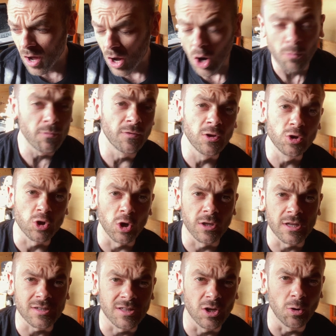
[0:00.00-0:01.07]
Hope you've enjoyed
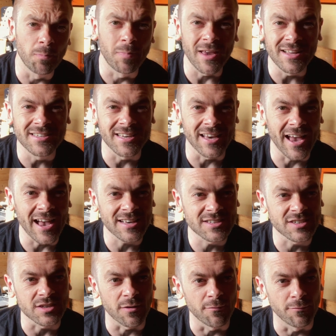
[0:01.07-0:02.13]
this little
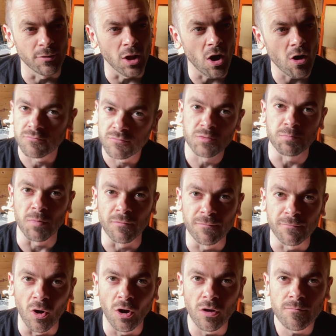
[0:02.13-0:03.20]
BTS vlog. It's been
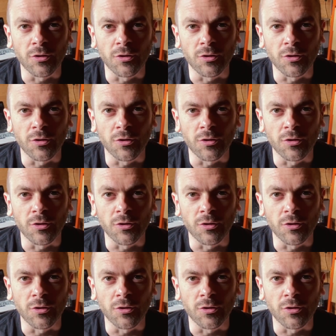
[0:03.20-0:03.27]
fun.